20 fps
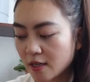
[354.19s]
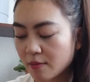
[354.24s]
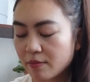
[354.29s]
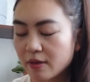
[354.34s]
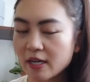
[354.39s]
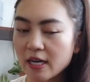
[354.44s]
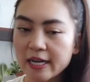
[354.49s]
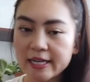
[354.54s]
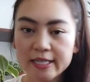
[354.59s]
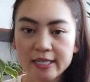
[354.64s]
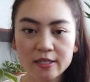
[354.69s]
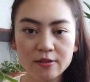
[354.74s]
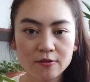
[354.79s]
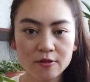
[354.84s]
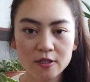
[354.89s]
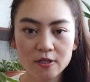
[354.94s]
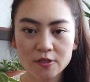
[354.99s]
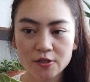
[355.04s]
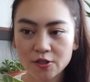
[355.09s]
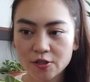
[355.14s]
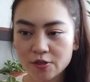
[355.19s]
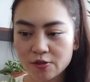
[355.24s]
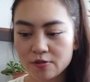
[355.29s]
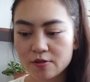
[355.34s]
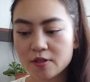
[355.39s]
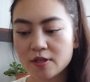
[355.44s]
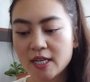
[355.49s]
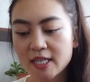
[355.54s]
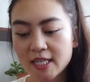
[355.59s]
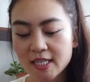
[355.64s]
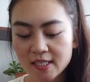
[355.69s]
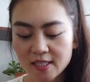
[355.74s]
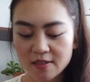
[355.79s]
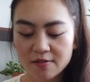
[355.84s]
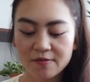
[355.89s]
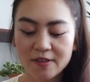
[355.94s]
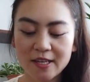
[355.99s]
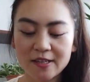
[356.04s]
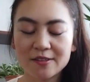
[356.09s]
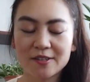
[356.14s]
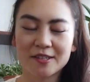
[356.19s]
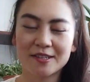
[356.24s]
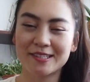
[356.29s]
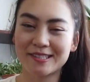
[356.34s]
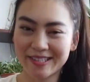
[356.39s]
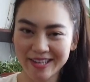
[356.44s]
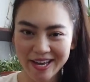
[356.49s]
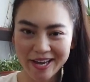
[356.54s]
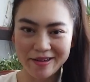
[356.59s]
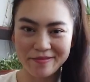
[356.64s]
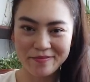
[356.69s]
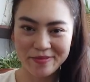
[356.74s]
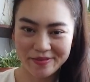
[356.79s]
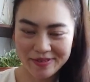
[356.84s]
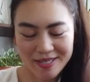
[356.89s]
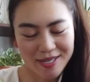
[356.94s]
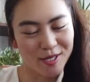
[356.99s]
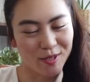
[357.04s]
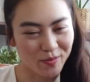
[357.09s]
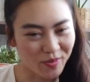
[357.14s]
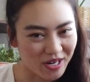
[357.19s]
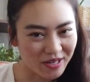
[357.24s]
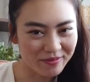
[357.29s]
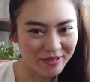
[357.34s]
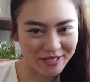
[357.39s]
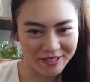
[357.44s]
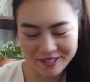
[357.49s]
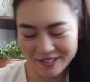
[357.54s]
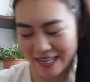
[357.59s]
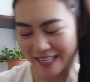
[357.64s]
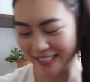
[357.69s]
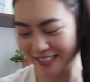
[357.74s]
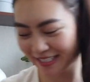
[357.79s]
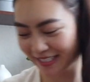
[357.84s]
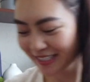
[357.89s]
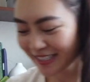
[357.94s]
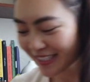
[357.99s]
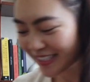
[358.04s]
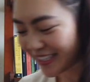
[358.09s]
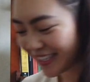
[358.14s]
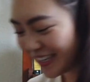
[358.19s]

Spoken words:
But I did order two, so I guess if they look the same, it's probably correct.